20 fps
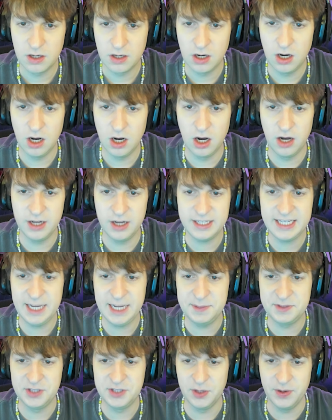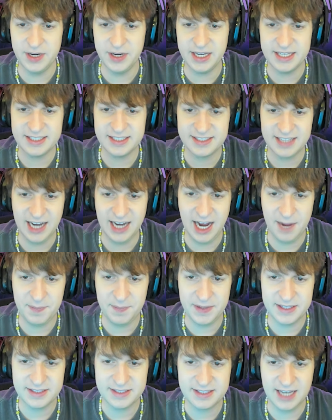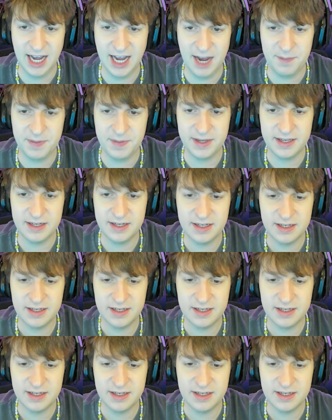Oh, it keeps doing it. Stop it, stop it.